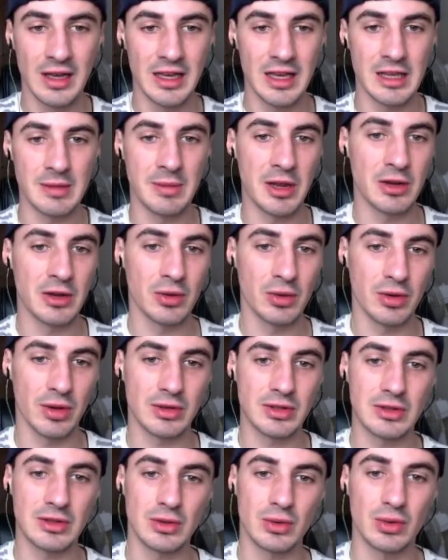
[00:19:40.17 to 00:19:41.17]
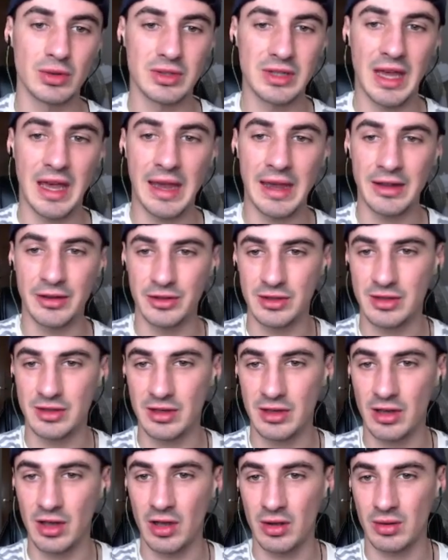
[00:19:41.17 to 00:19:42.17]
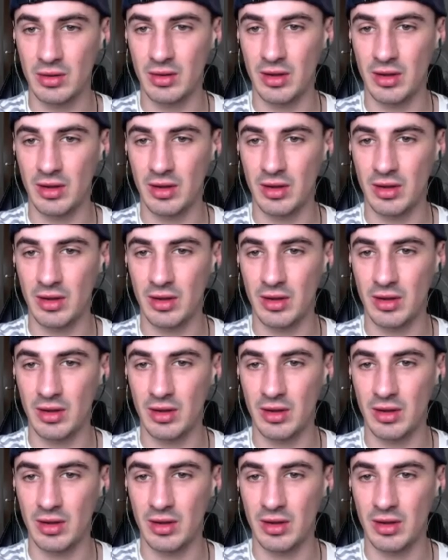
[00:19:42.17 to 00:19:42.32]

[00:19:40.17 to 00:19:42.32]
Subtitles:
He made all those swords ages ago.